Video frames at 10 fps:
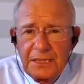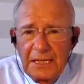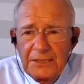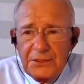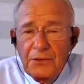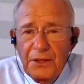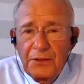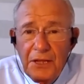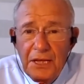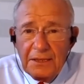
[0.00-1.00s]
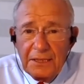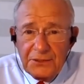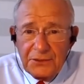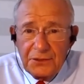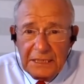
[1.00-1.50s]
It's the link
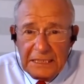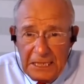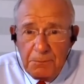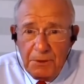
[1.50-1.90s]
that's going to keep